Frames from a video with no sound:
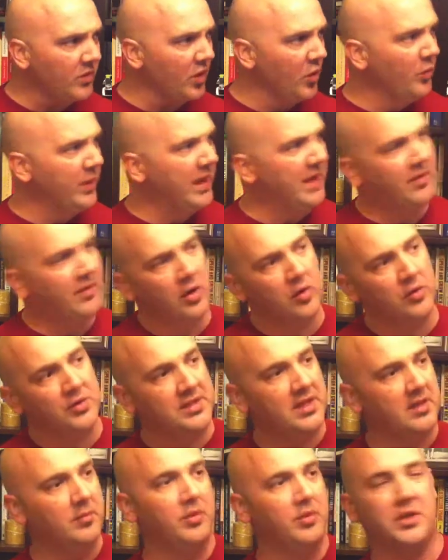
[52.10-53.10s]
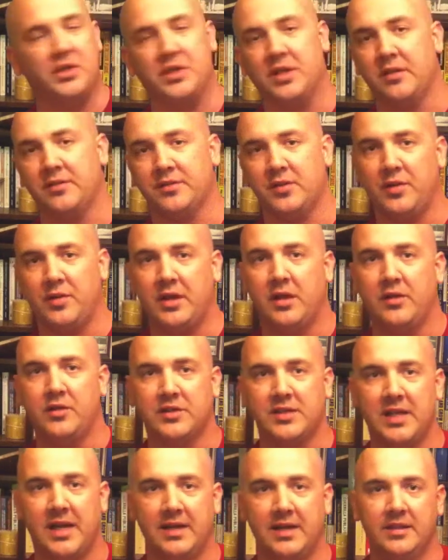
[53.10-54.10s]
We have a whole set of bookshelves on the other
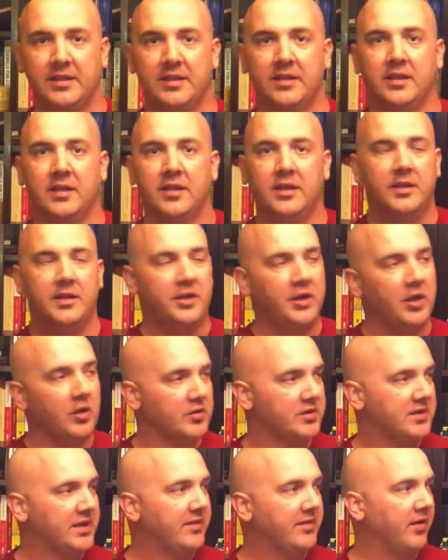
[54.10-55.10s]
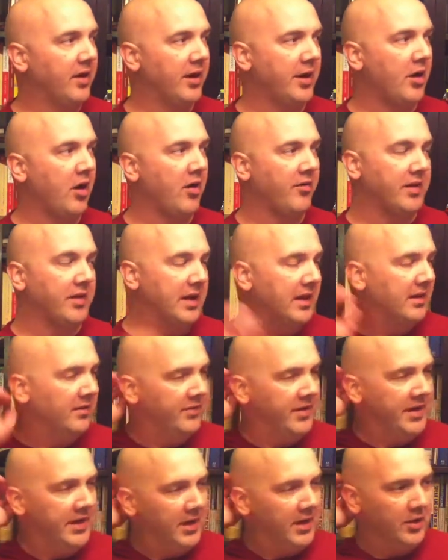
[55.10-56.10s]
side that you don't see very often in the
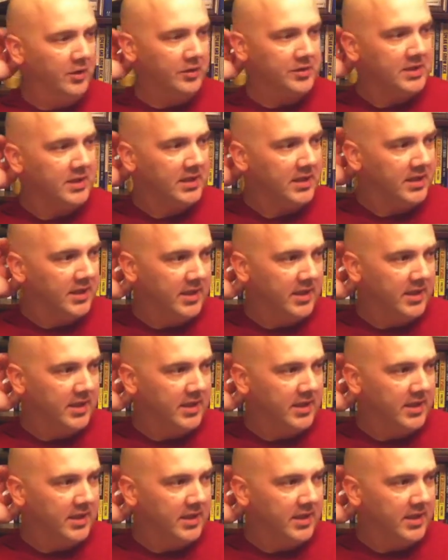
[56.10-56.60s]
videos.